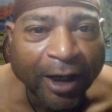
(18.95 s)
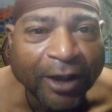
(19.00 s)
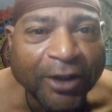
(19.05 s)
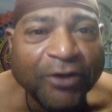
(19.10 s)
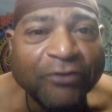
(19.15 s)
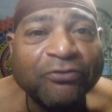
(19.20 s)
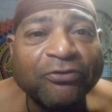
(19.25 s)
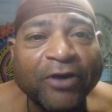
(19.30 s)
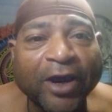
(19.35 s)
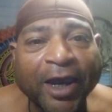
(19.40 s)

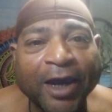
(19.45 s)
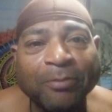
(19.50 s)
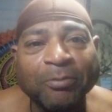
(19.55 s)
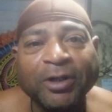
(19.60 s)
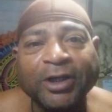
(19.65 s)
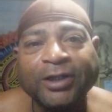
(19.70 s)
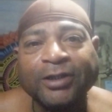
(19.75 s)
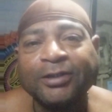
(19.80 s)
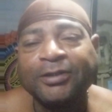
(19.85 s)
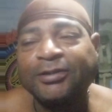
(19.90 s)
Your
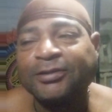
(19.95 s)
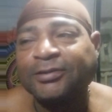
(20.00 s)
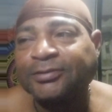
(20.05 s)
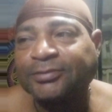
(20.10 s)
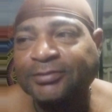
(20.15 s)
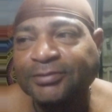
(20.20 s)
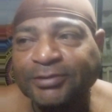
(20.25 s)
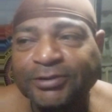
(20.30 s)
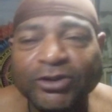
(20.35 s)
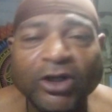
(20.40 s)
family,
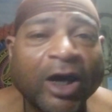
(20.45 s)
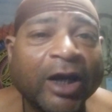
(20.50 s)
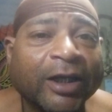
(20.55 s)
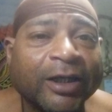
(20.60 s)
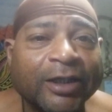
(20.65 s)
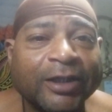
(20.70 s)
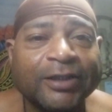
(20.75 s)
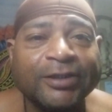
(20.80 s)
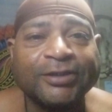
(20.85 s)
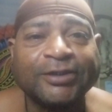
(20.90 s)
trying
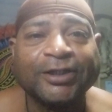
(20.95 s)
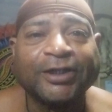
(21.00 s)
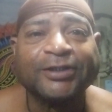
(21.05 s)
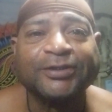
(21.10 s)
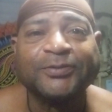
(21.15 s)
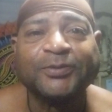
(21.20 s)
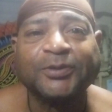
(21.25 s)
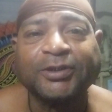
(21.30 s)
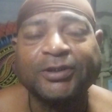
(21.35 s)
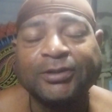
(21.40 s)
to get in
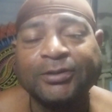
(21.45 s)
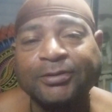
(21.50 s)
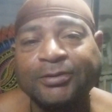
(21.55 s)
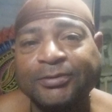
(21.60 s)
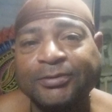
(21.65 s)
touch with